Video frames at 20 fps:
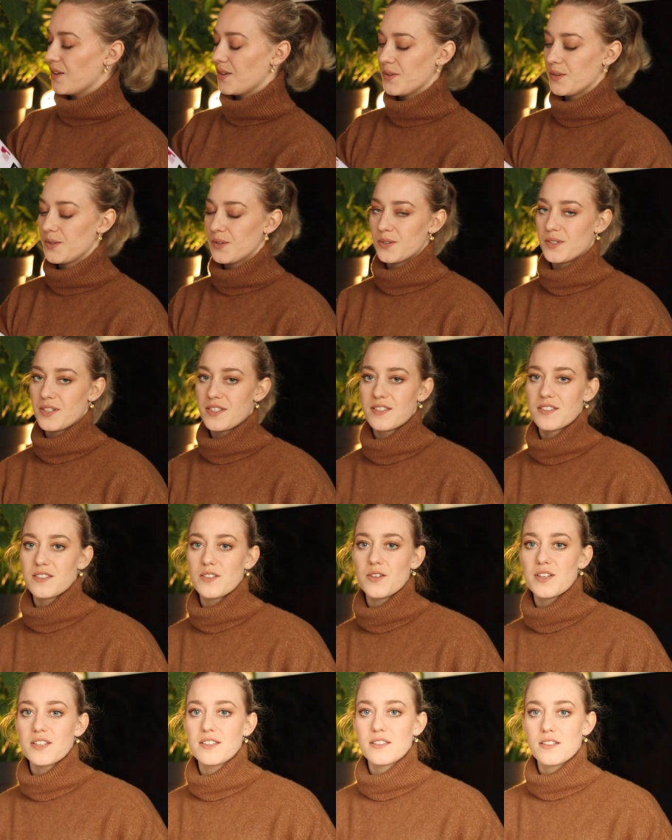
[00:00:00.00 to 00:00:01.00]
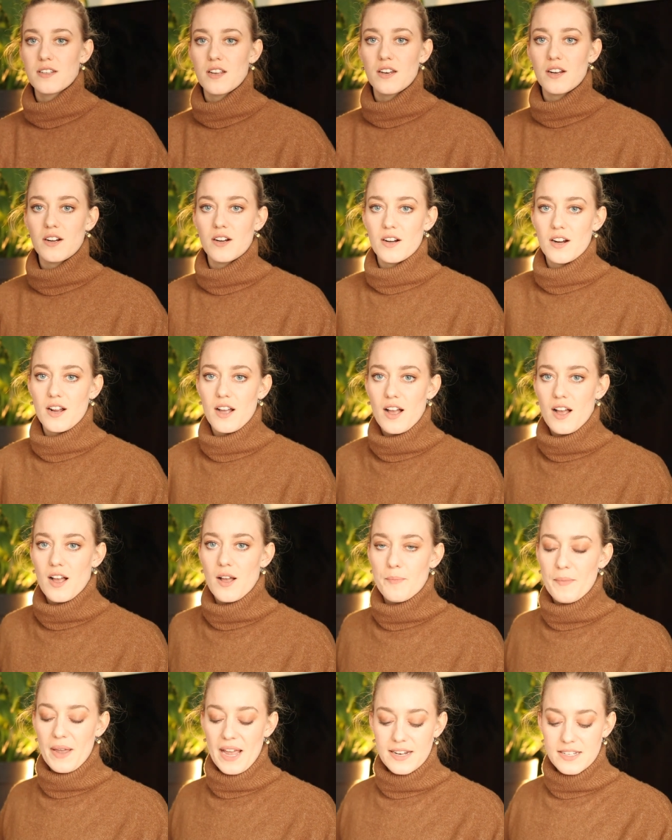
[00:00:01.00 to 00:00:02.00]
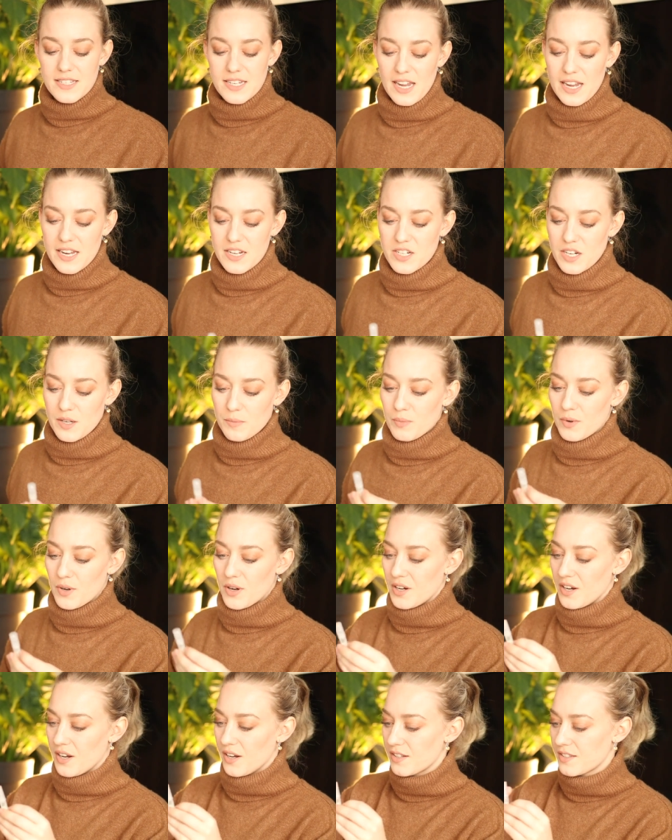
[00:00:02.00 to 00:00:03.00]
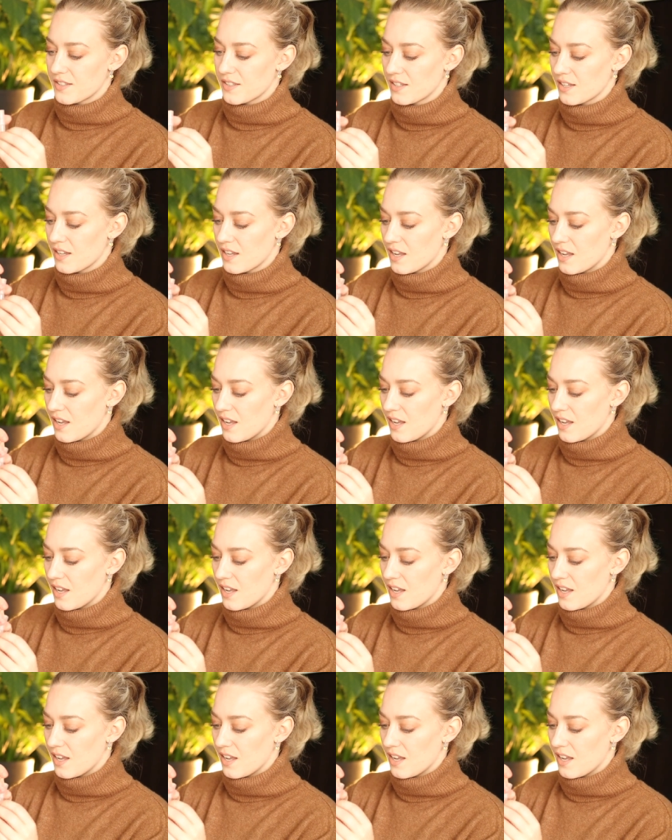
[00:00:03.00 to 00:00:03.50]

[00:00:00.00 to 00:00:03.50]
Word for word: Oh, this so this is another um, anti-aging product,